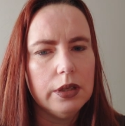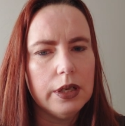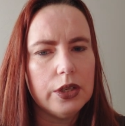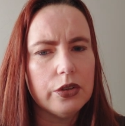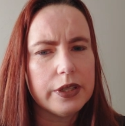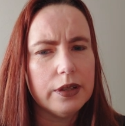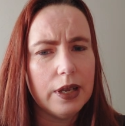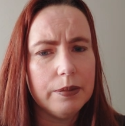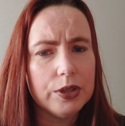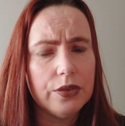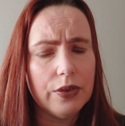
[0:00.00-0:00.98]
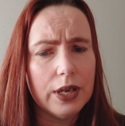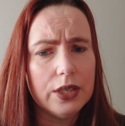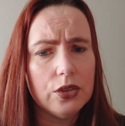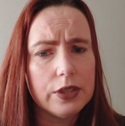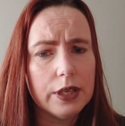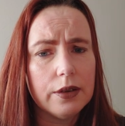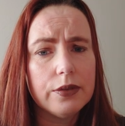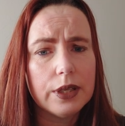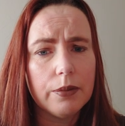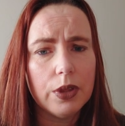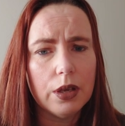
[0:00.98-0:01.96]
and you're still able to find yourself,
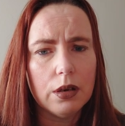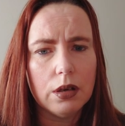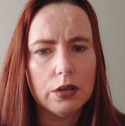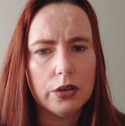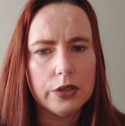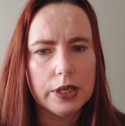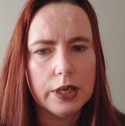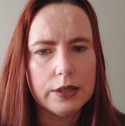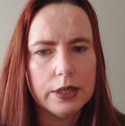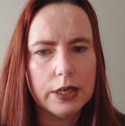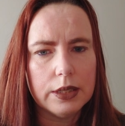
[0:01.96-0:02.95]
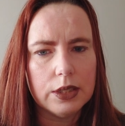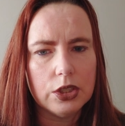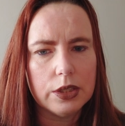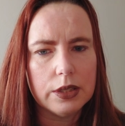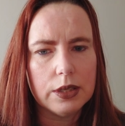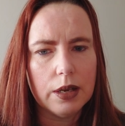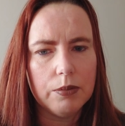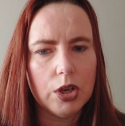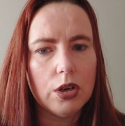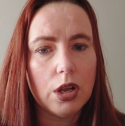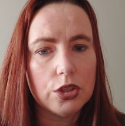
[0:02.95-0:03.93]
something along those lines. That's just, I'm
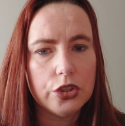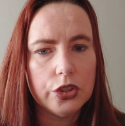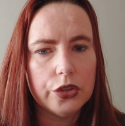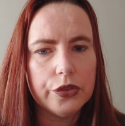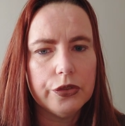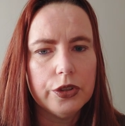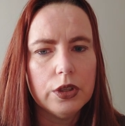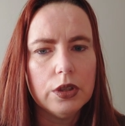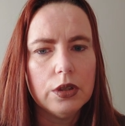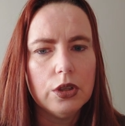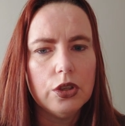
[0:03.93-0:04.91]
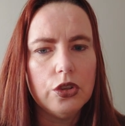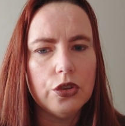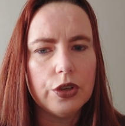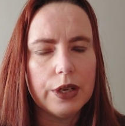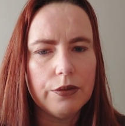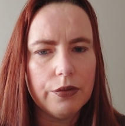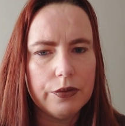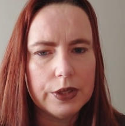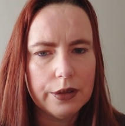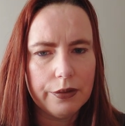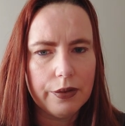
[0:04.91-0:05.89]
not lost to you. You can
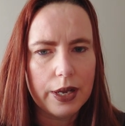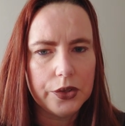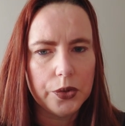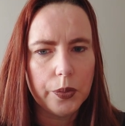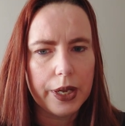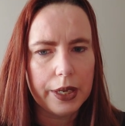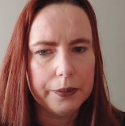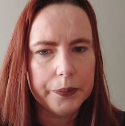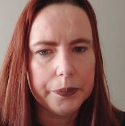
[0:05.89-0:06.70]
still find your way.